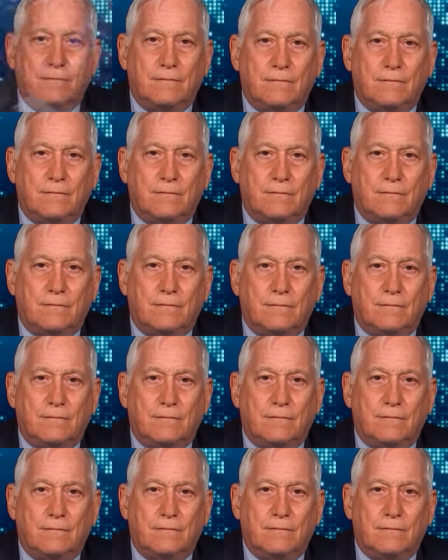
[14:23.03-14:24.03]

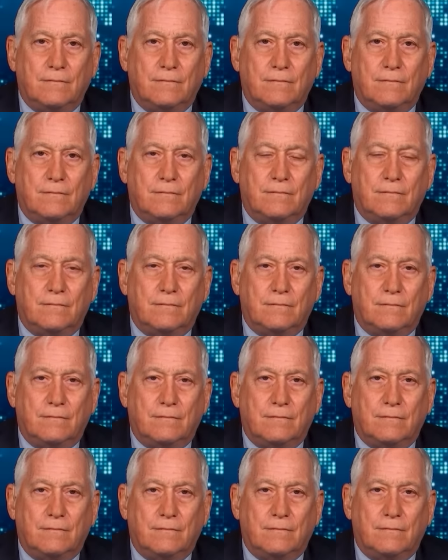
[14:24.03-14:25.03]

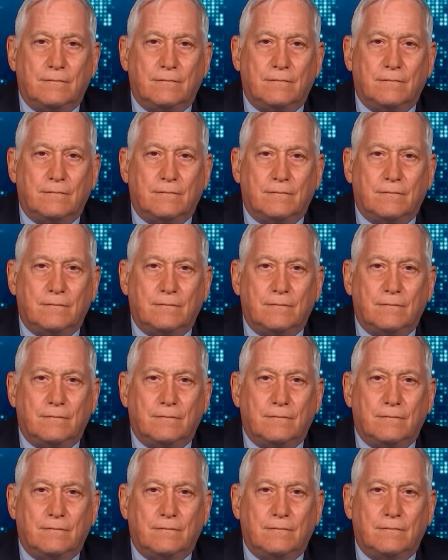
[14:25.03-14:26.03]

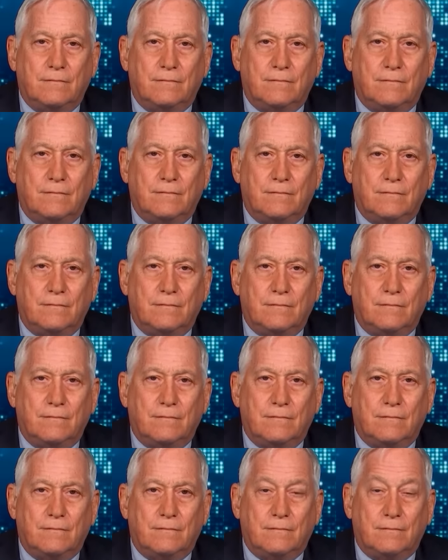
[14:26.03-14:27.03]

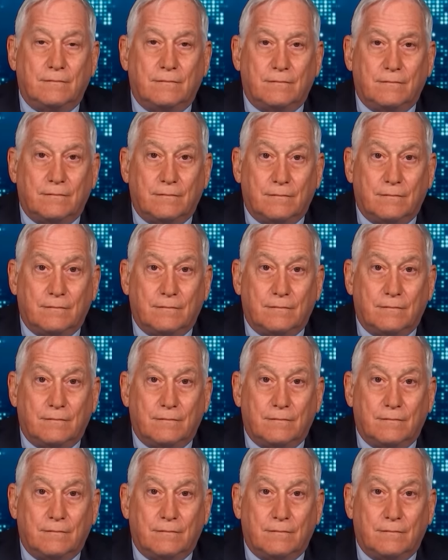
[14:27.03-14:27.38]
[no speech]